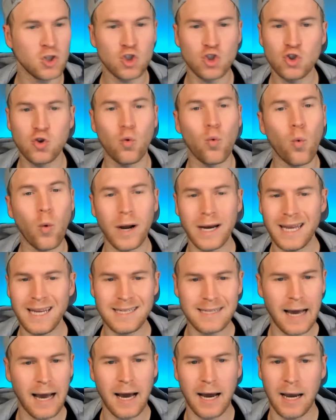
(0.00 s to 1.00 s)
20
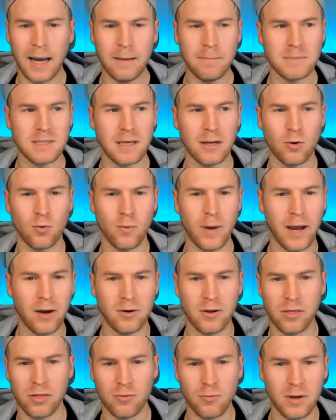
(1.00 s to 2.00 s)
times in around
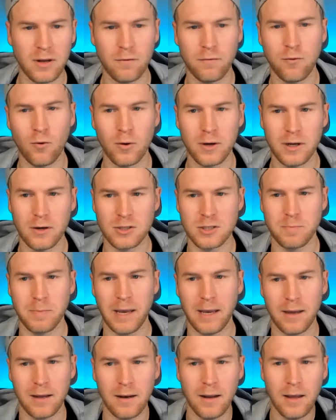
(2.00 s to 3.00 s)
a 3 to 4 year
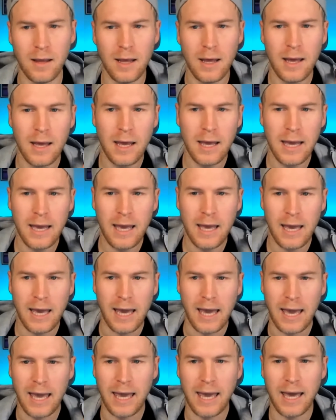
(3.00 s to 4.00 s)
span.
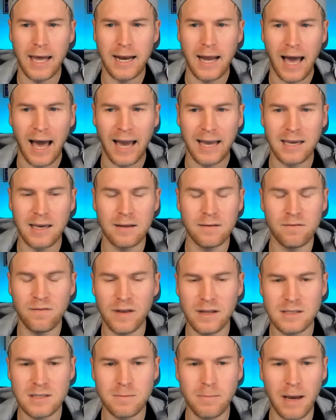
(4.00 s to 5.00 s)
And I
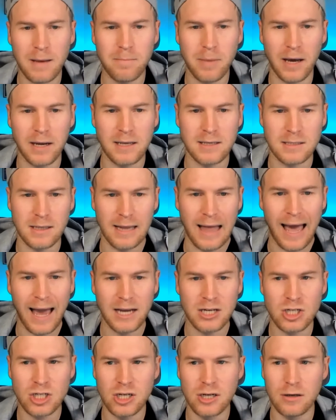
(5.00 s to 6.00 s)
convinced my buddies
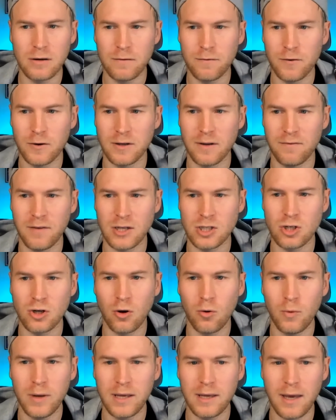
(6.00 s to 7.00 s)
last year for
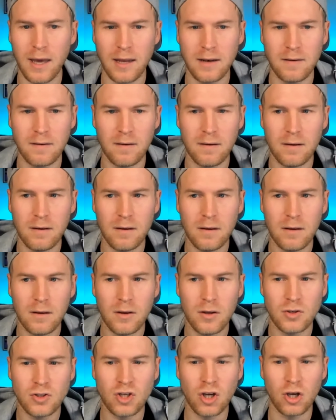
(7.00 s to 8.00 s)
divisional weekend
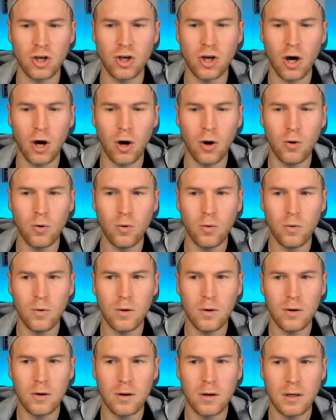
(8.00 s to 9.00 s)
to go
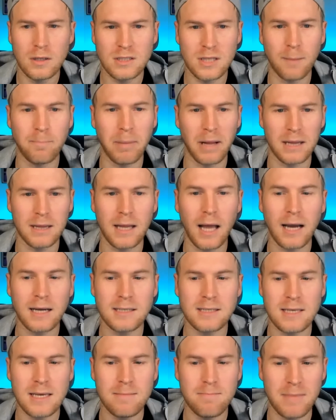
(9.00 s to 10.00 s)
to
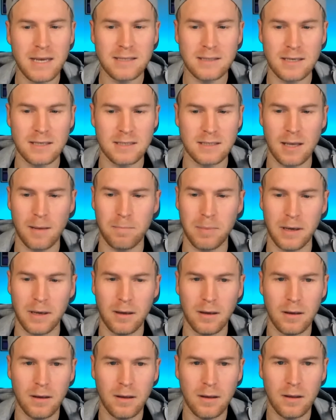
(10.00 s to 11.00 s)
Biloxi,
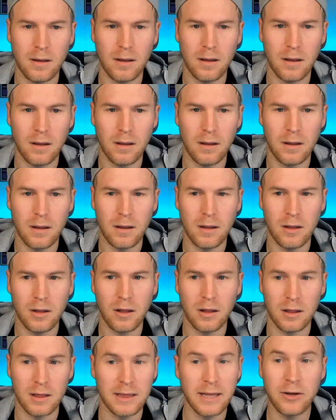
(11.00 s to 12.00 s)
Mississippi.
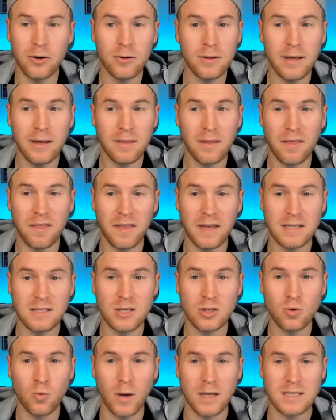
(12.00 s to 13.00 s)
Literally, the
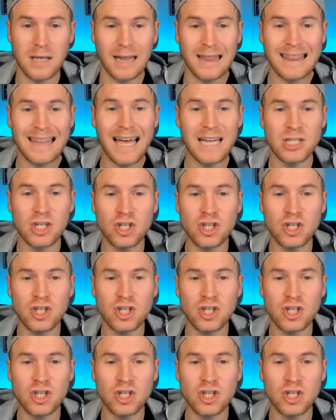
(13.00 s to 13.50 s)
thesis was, let's